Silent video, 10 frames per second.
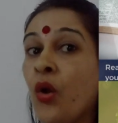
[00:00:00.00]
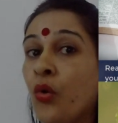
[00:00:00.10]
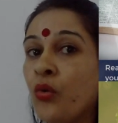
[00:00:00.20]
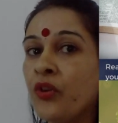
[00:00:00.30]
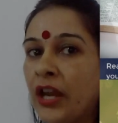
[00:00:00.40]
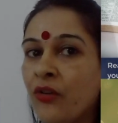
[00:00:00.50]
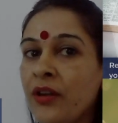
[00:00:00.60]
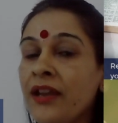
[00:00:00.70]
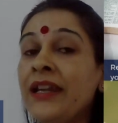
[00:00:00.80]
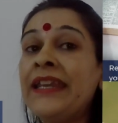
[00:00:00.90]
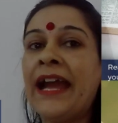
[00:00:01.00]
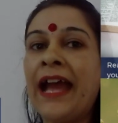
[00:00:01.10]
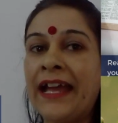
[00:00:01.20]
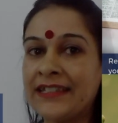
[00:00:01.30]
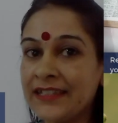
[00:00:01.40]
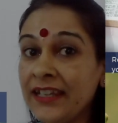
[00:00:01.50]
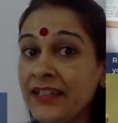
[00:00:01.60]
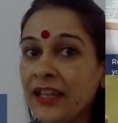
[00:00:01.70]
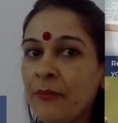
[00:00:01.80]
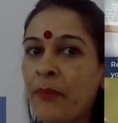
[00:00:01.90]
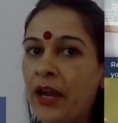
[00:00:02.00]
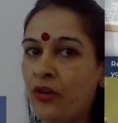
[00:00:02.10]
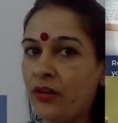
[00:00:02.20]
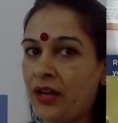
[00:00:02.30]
who regularly attend their bio